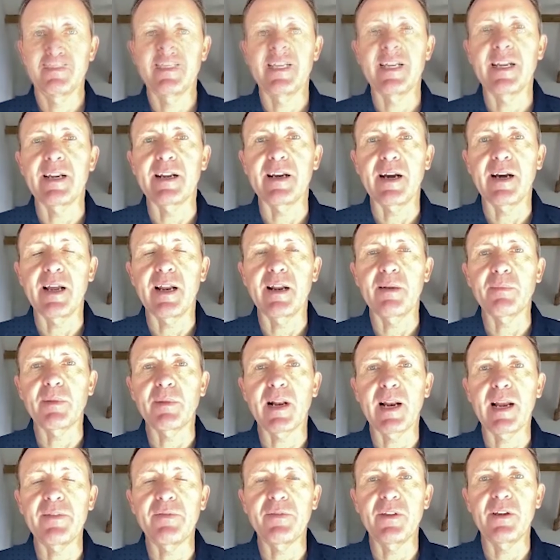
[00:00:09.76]
And I'm
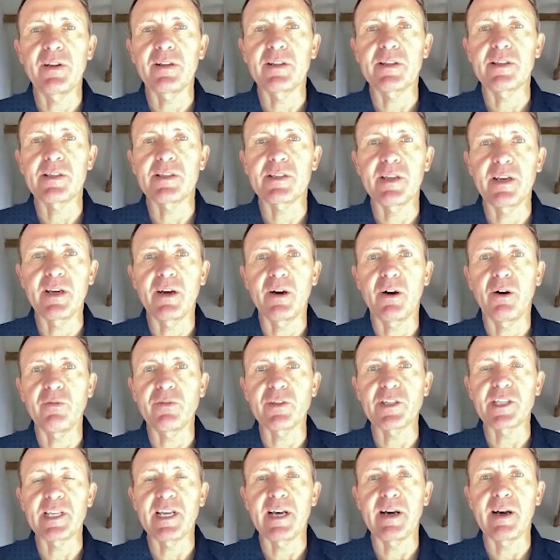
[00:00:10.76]
glad that
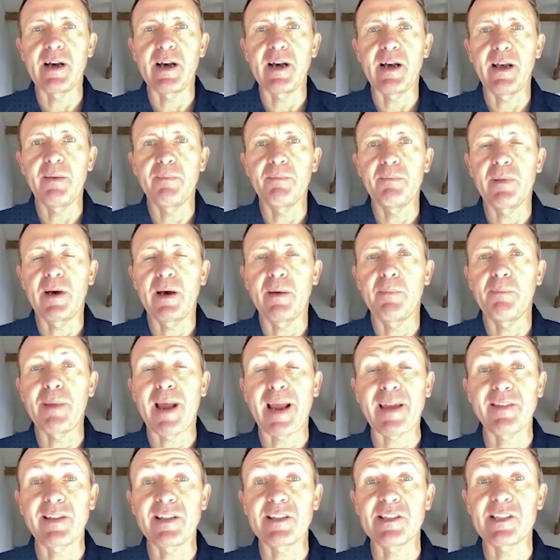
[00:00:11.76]
I'm
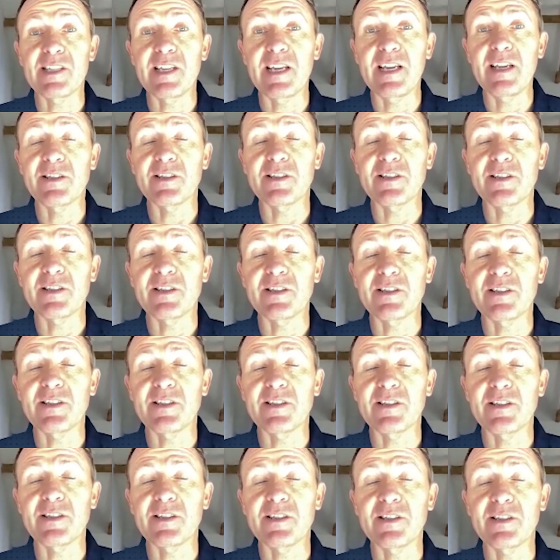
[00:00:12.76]
back this season.
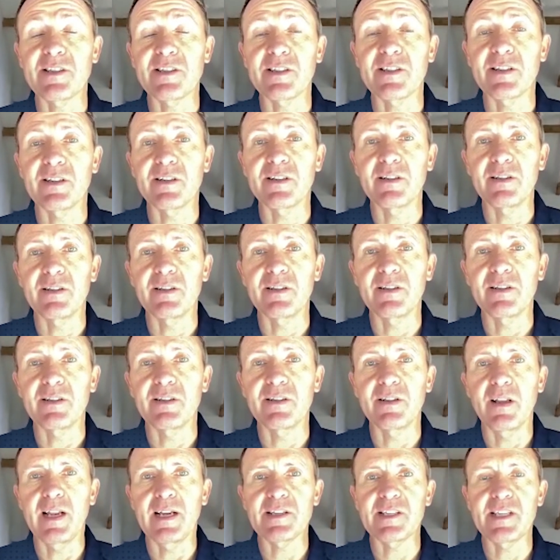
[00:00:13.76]
Last season was
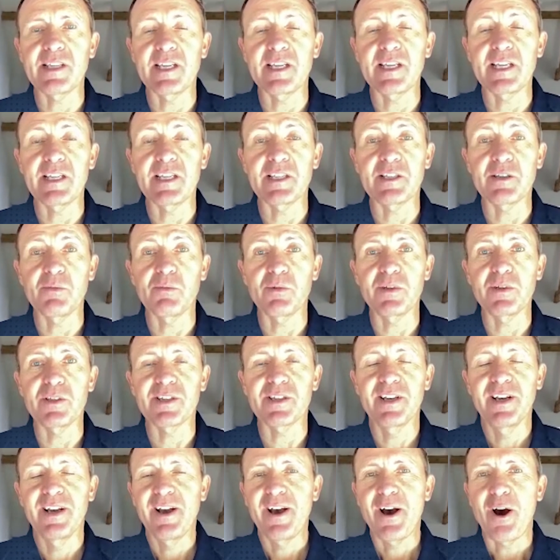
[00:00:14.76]
obviously
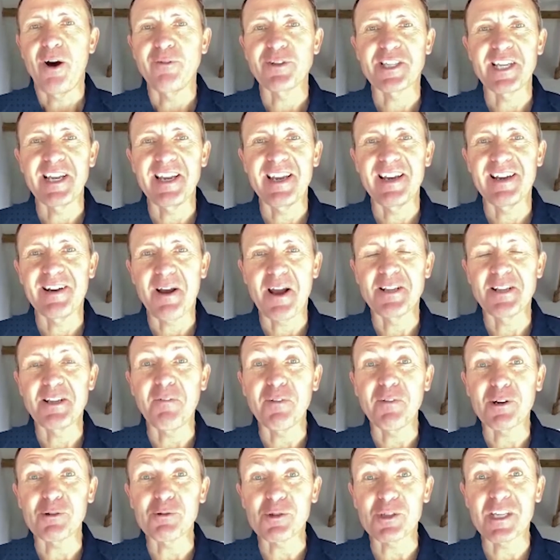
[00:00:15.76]
a difficult
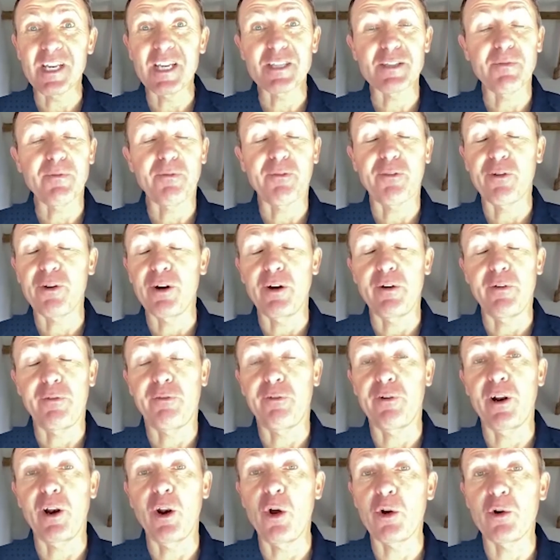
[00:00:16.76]
season for a
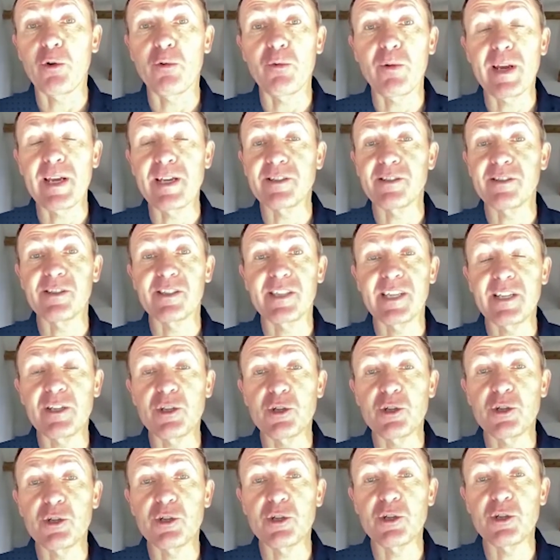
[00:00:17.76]
lot of reasons:
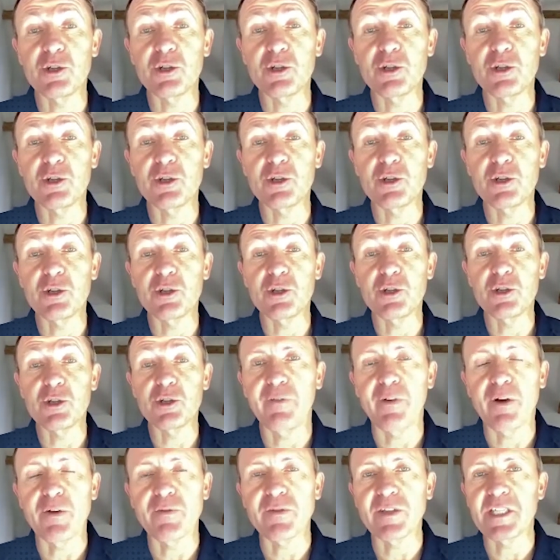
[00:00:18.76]
injuries and
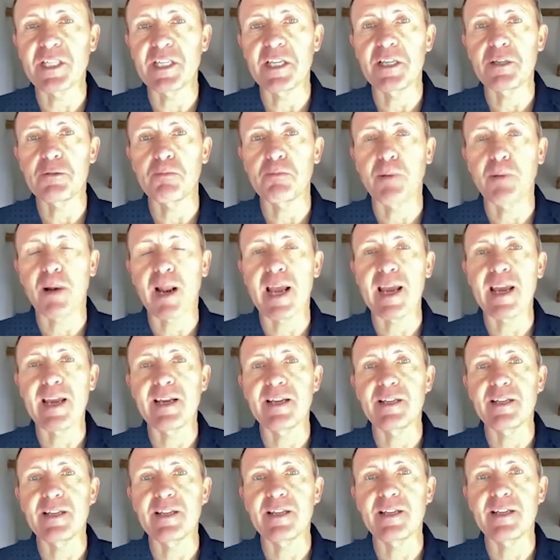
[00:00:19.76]
lack of overseas
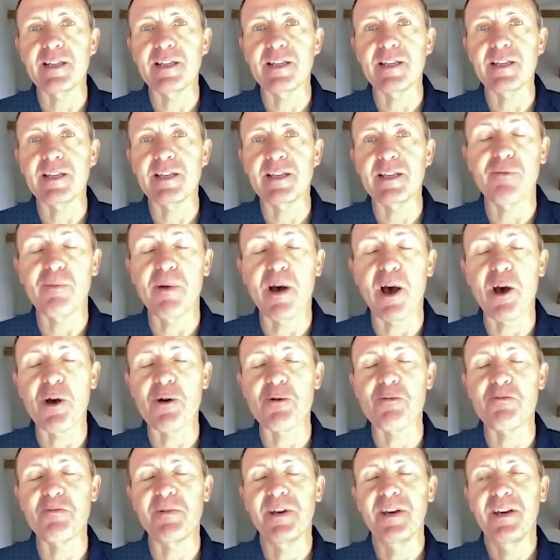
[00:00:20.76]
players, playing away from
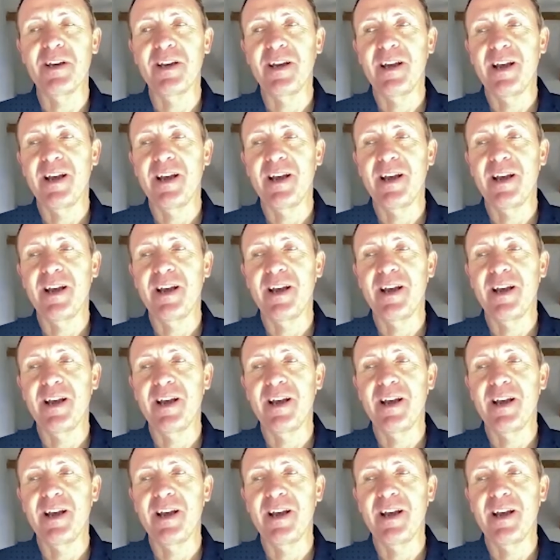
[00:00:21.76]
home,